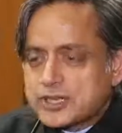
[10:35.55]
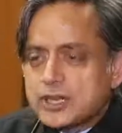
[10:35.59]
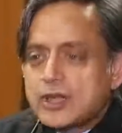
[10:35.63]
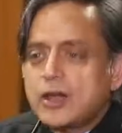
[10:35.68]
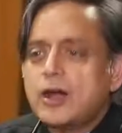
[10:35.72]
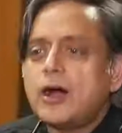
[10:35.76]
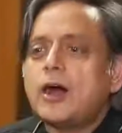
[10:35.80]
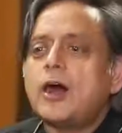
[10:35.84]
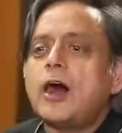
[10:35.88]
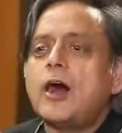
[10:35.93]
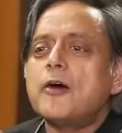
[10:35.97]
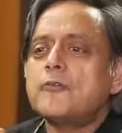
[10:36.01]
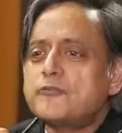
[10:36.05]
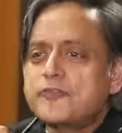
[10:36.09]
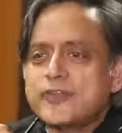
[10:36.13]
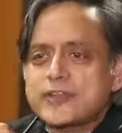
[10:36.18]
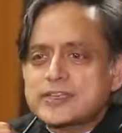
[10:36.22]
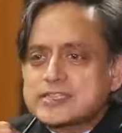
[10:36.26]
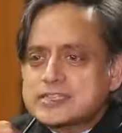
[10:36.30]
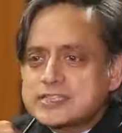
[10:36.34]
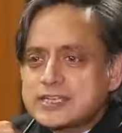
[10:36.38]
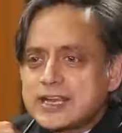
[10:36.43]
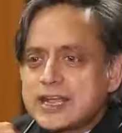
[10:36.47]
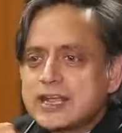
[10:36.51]
Okay.
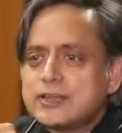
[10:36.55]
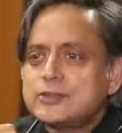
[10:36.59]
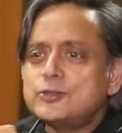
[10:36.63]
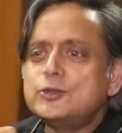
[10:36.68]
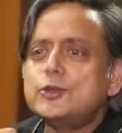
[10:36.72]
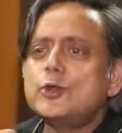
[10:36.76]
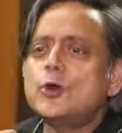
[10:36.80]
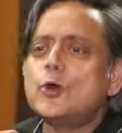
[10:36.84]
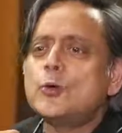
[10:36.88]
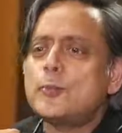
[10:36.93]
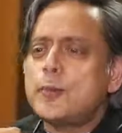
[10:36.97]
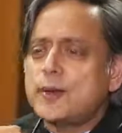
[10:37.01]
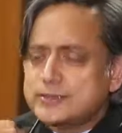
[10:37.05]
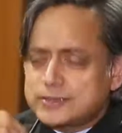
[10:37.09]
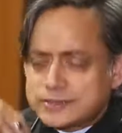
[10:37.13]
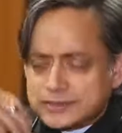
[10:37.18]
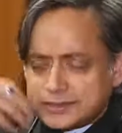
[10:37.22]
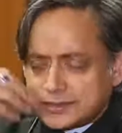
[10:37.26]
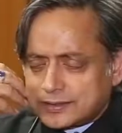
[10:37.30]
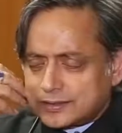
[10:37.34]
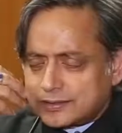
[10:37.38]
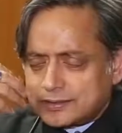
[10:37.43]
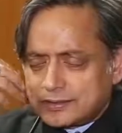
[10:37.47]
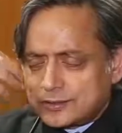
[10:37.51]
Obviously,
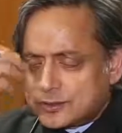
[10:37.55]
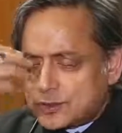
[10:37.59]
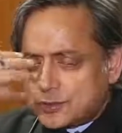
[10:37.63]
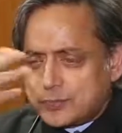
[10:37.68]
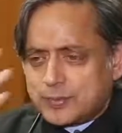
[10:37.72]
nobody,